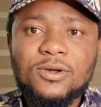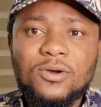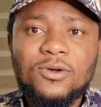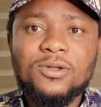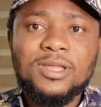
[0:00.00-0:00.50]

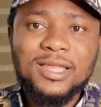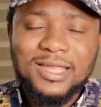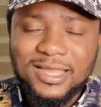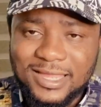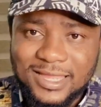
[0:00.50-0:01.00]
on
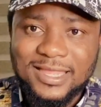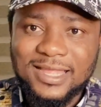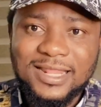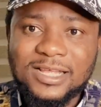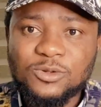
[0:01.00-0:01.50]

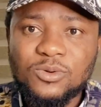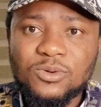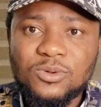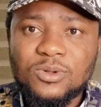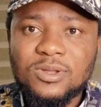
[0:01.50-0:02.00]
Gelato
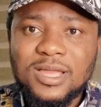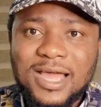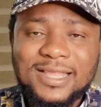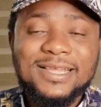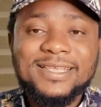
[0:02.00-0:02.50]

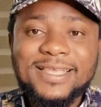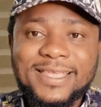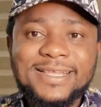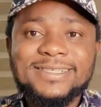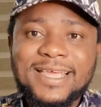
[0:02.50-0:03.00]
and I didn't
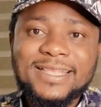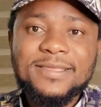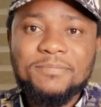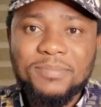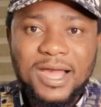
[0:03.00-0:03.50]
get
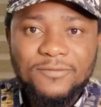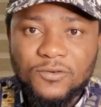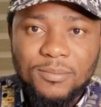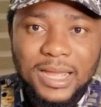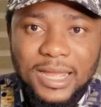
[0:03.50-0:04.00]
any bar
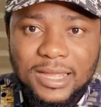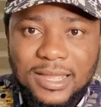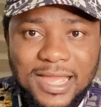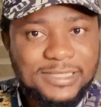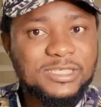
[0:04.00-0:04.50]
from her,
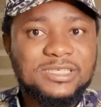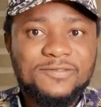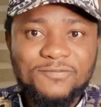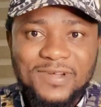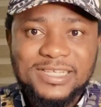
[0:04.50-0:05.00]
and she's
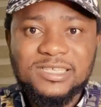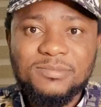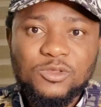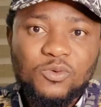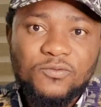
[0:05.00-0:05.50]
inviting
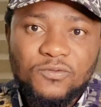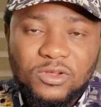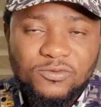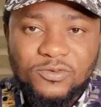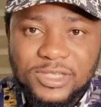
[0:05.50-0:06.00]
me to
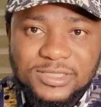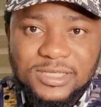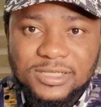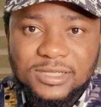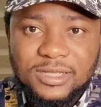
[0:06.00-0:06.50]

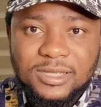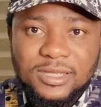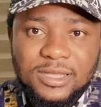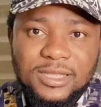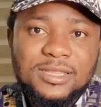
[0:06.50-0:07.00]
fundraising
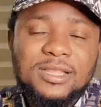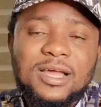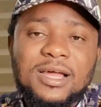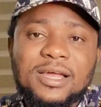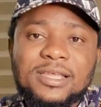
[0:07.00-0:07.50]
in
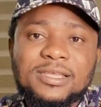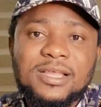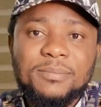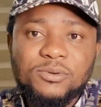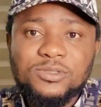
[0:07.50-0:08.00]

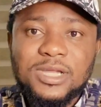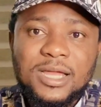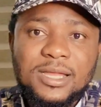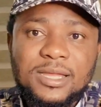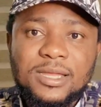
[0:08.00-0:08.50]
Abuja